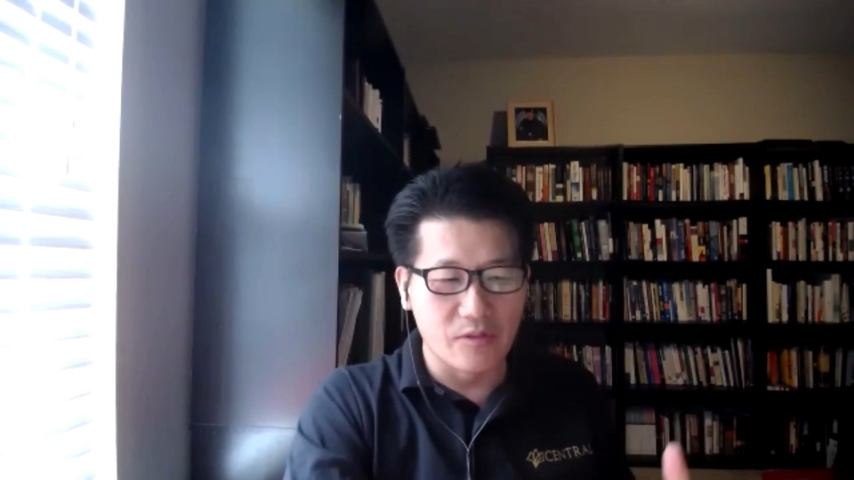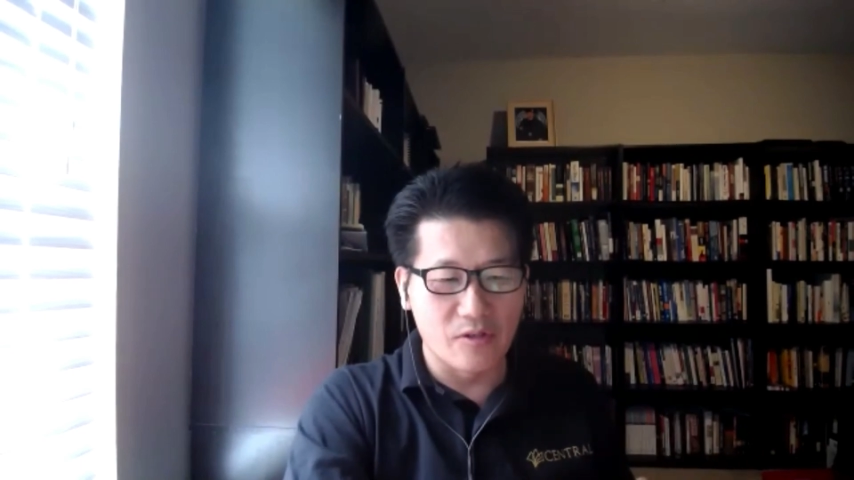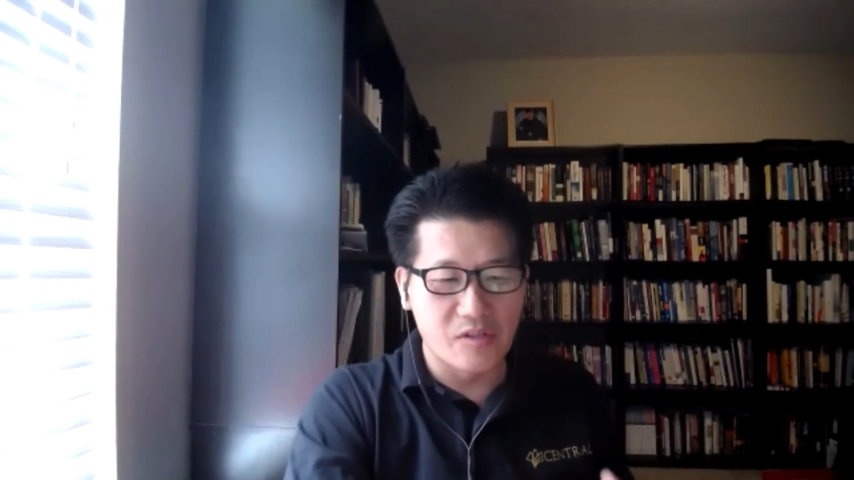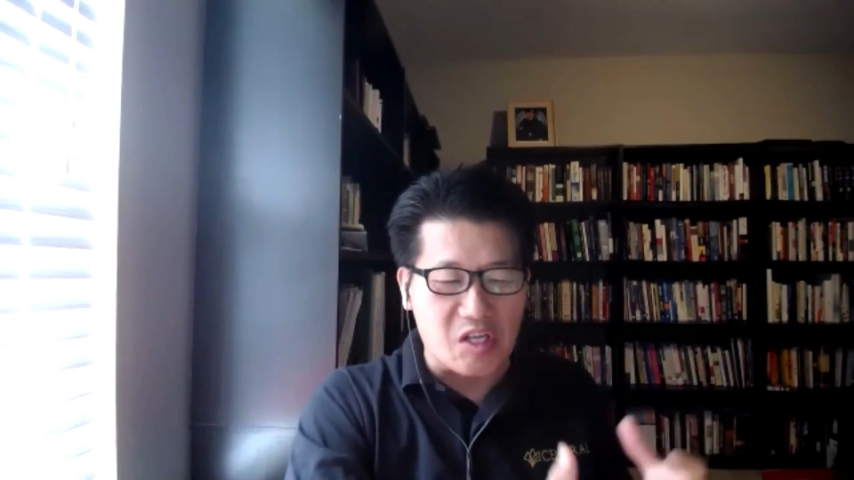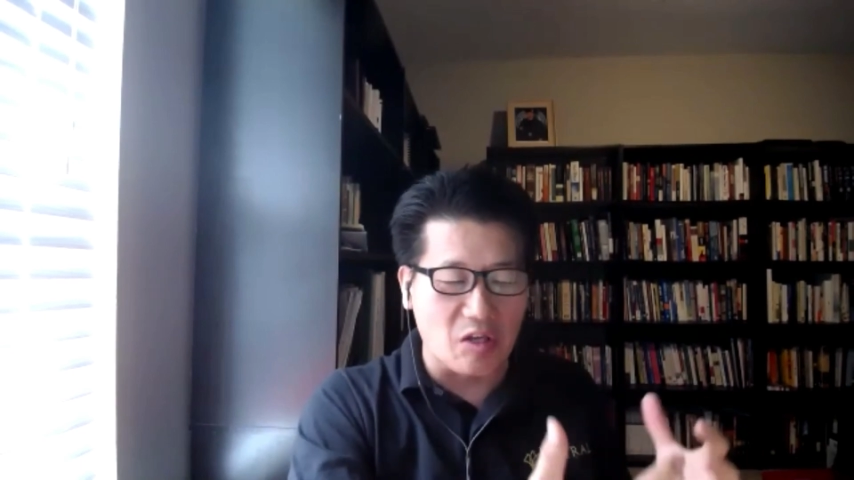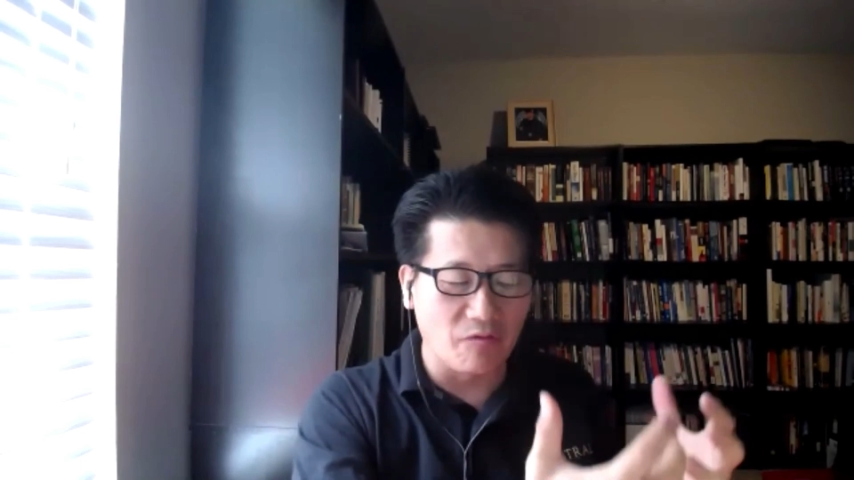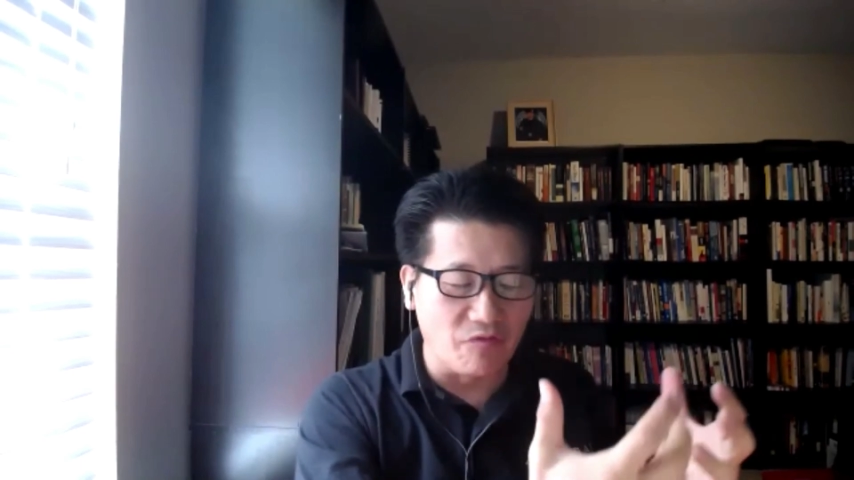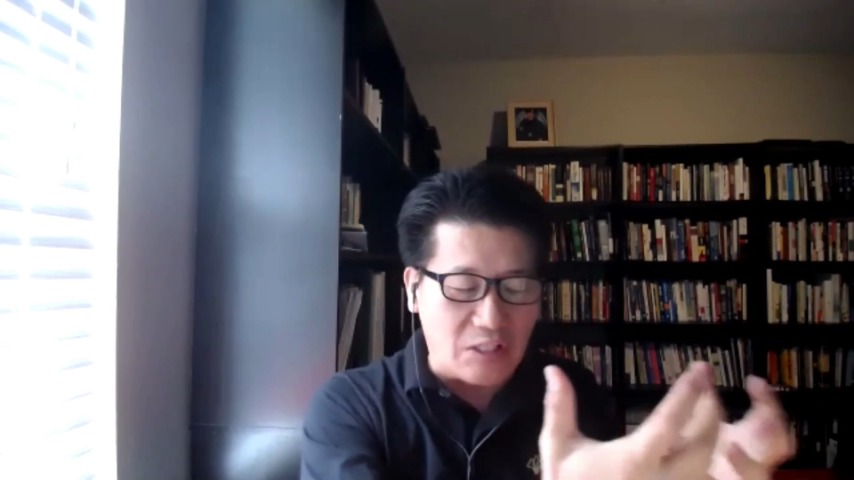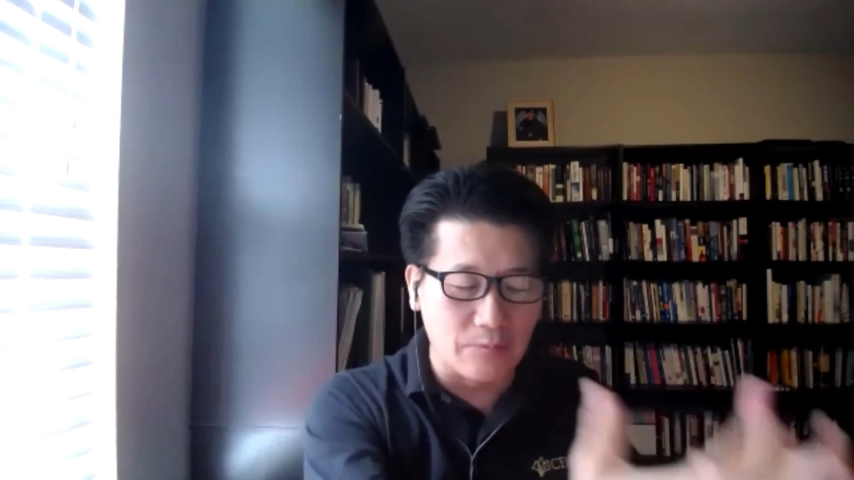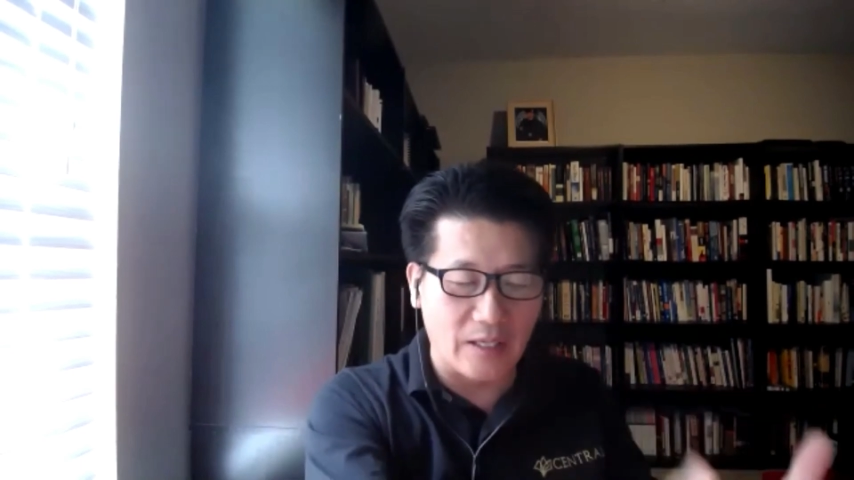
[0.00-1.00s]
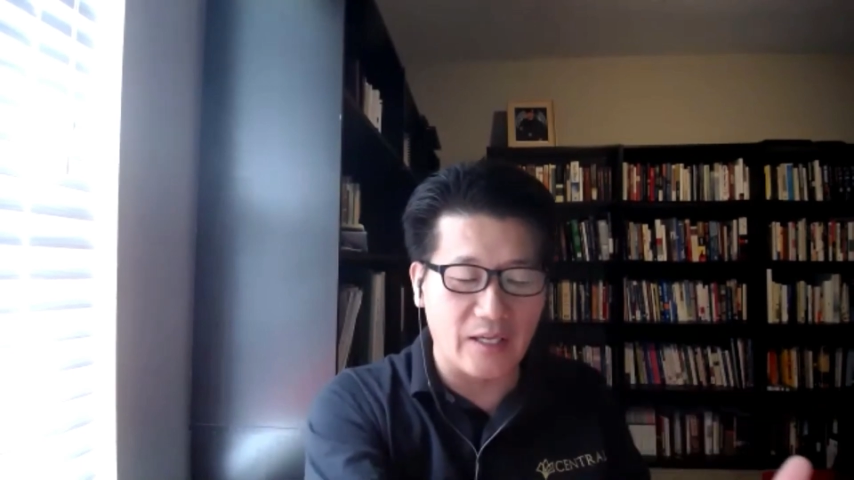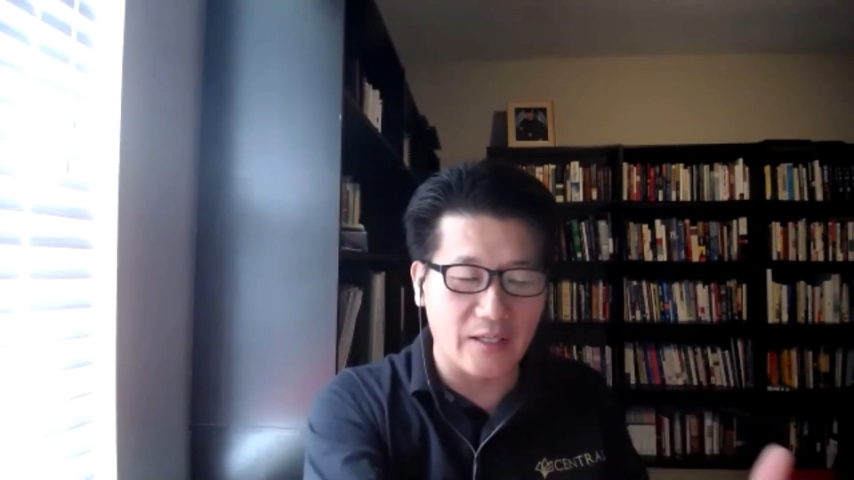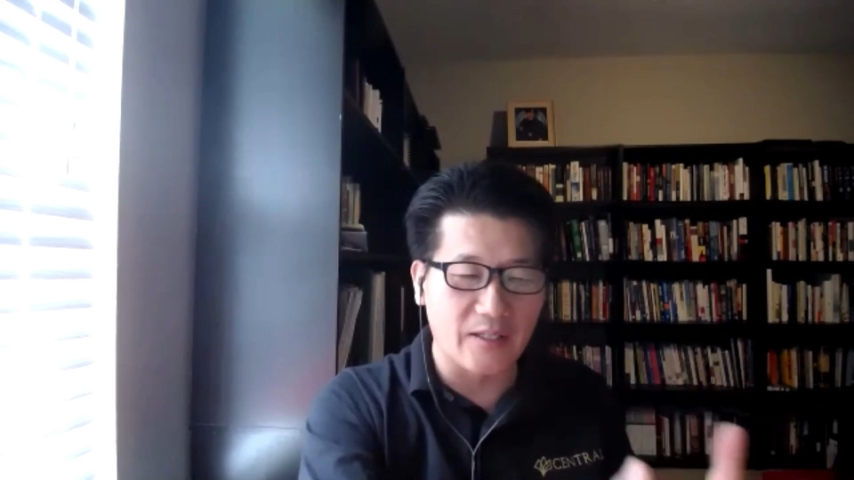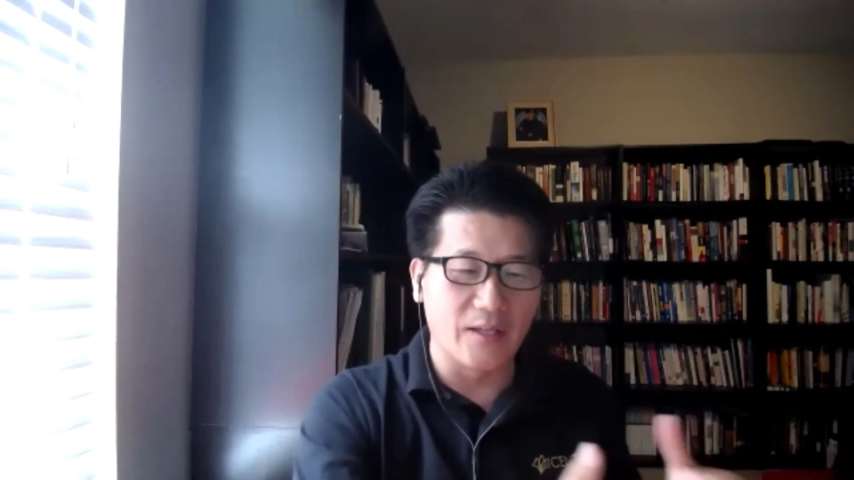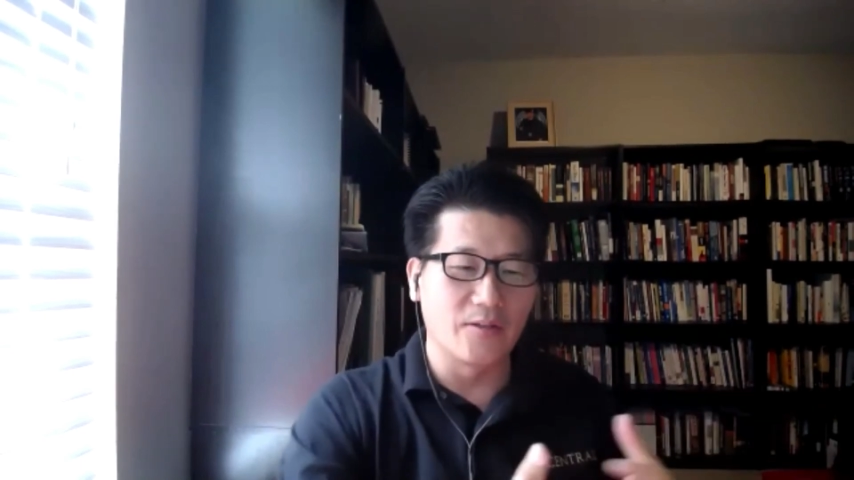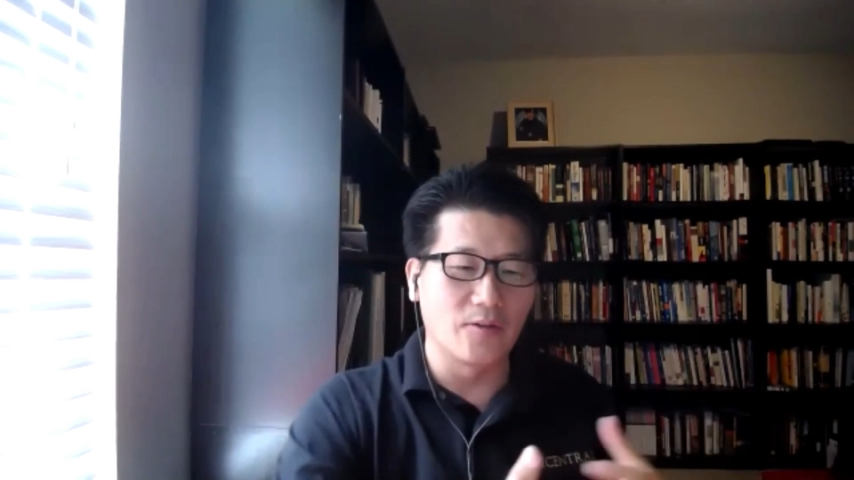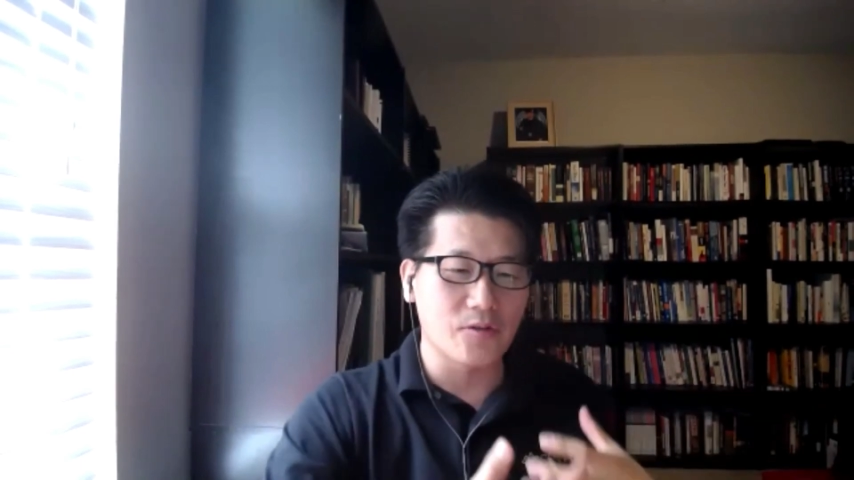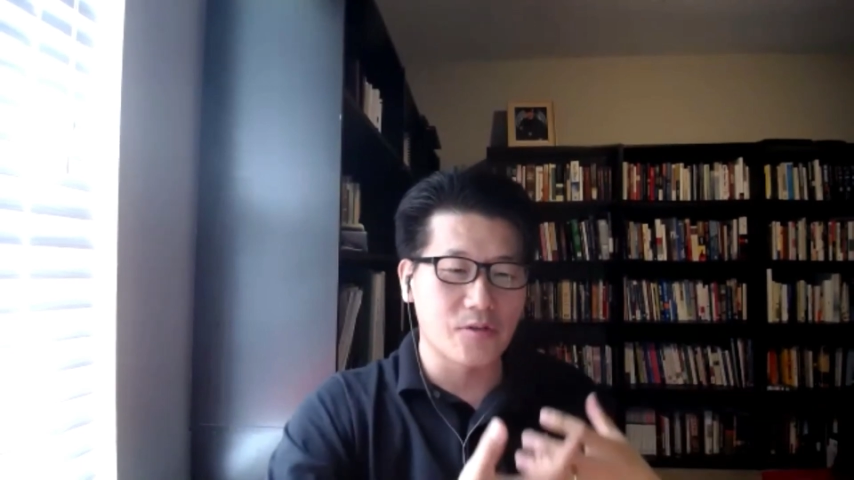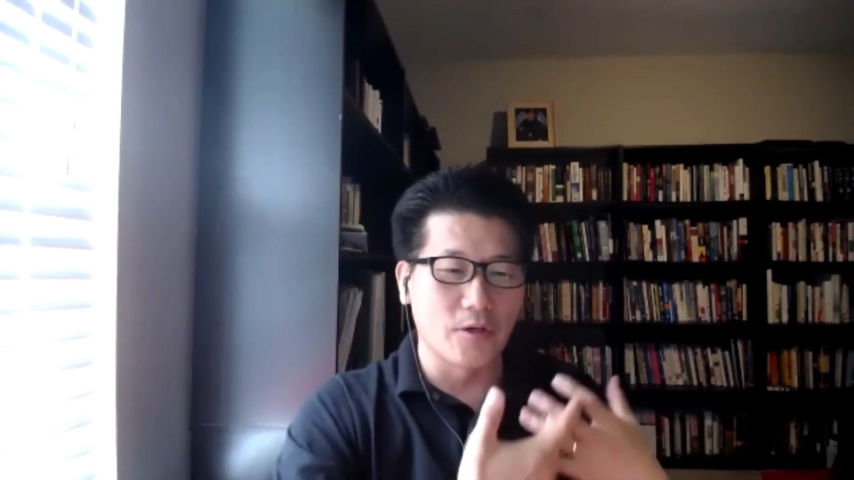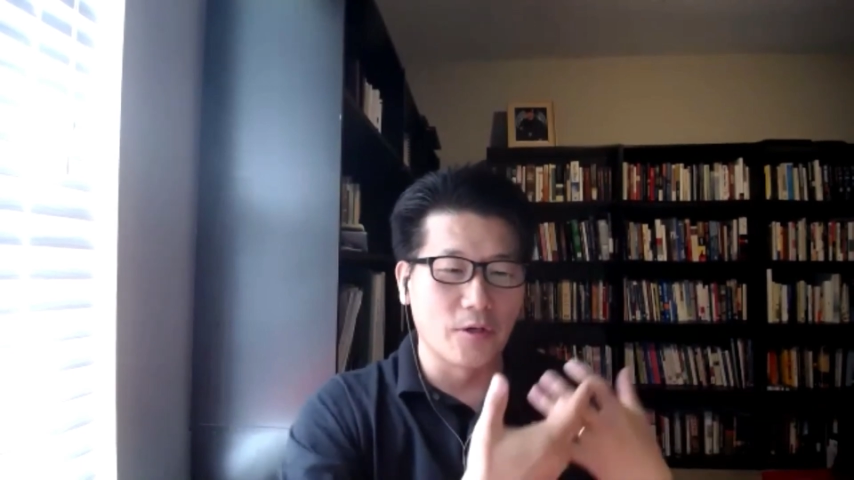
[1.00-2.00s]
you know, seeking feedback and
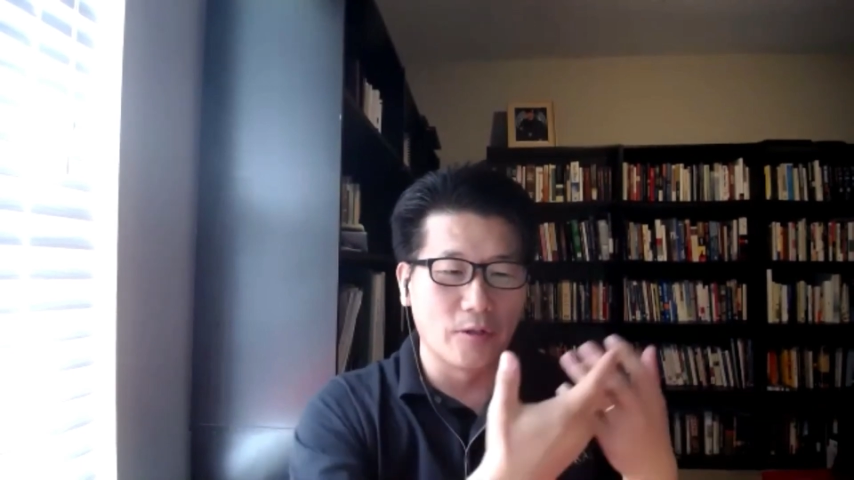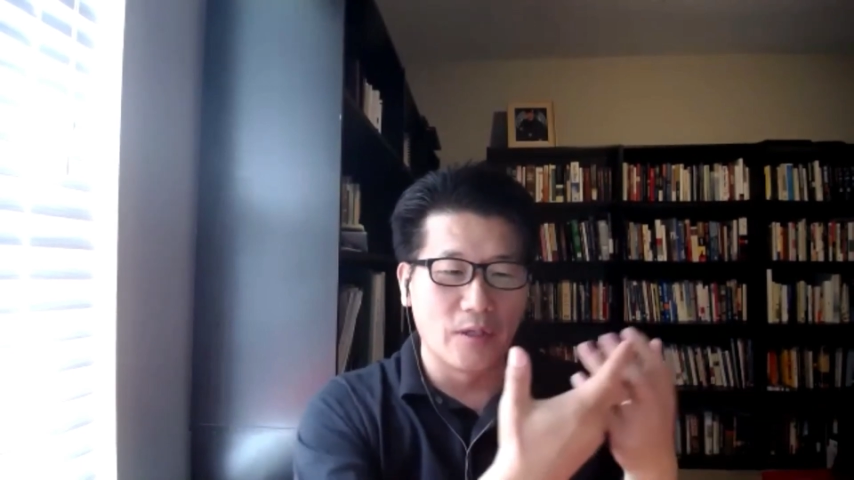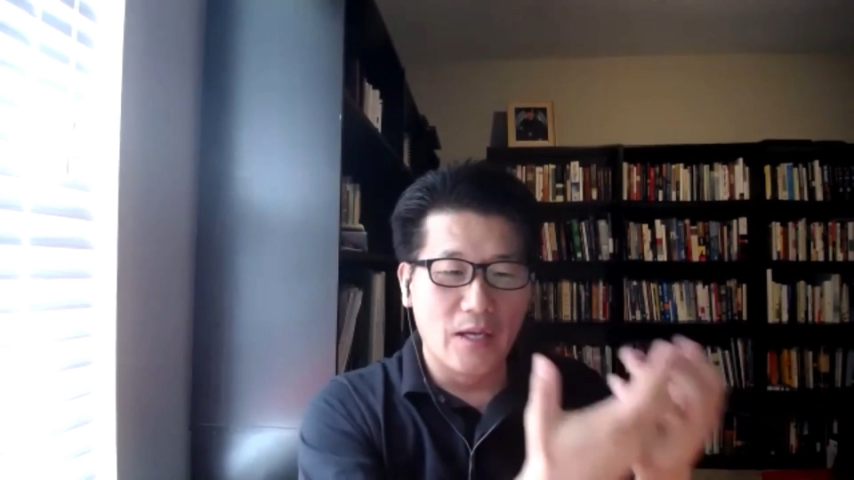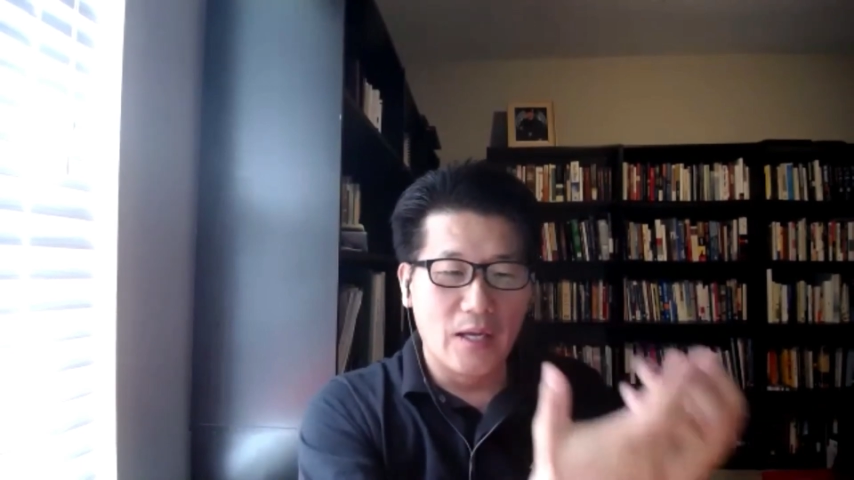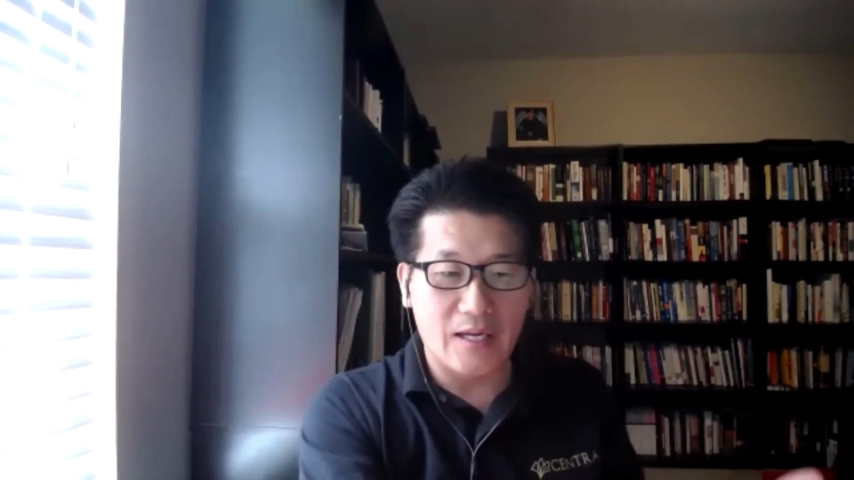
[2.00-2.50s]
also